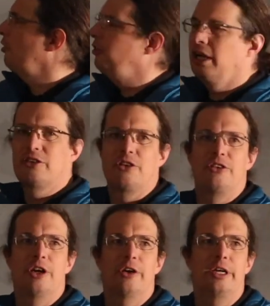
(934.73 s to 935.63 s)

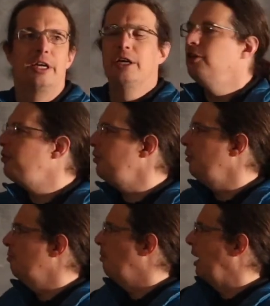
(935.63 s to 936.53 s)
necessary to
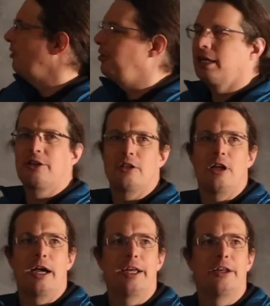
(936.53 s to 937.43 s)
bisect a
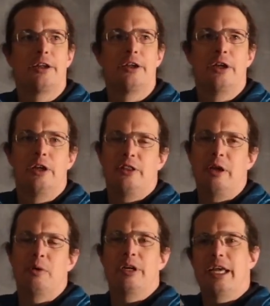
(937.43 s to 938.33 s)
line. They
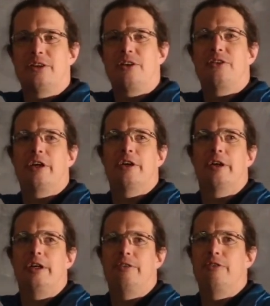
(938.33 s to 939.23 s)
were
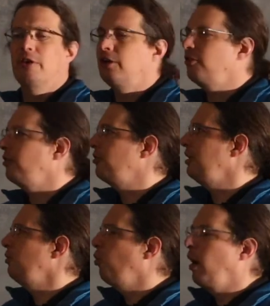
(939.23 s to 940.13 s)
necessary for us to
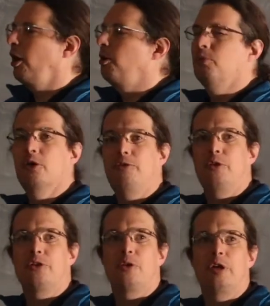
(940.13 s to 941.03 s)
see why our proof
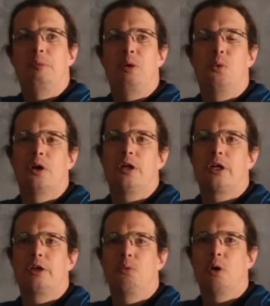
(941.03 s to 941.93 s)
was going to be
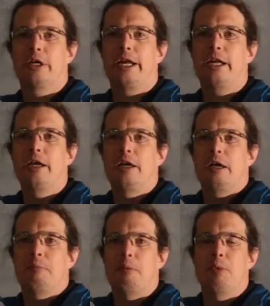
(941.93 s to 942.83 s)
working,
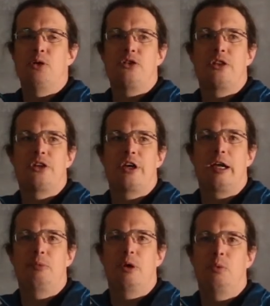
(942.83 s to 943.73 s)
but most of the
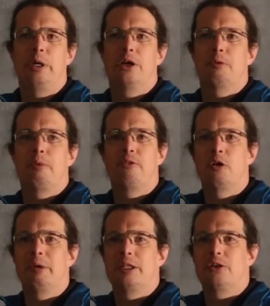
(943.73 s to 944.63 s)
time when we are
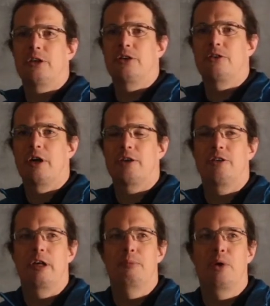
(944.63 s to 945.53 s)
performing this
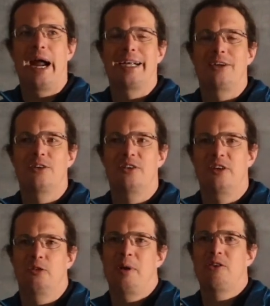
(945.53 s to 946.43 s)
construction in practice,
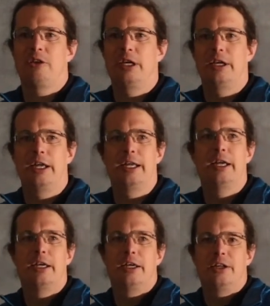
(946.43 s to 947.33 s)
especially in a
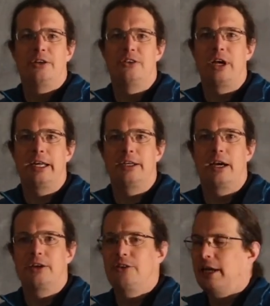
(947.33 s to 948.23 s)
design
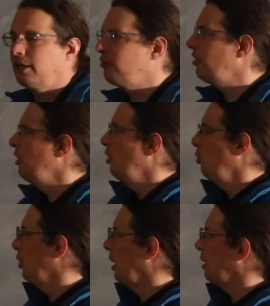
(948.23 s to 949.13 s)
context,
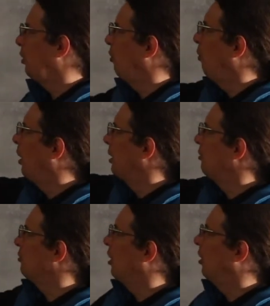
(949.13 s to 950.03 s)
we're not going to want
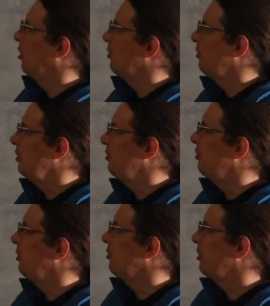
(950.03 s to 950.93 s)
to draw all of
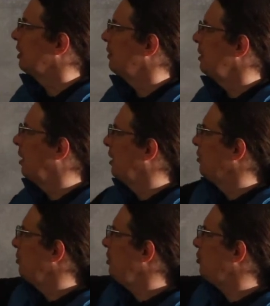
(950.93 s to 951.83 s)
these auxiliary
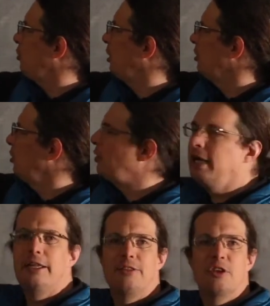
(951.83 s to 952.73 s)
lines. We just want to
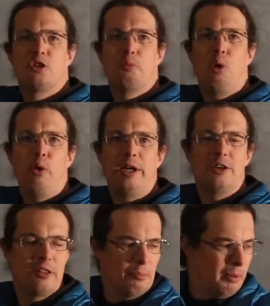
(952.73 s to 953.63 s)
locate this
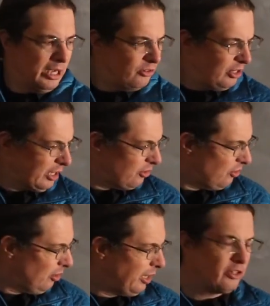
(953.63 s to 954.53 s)
point that bisects
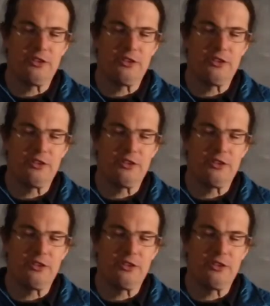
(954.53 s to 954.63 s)
the line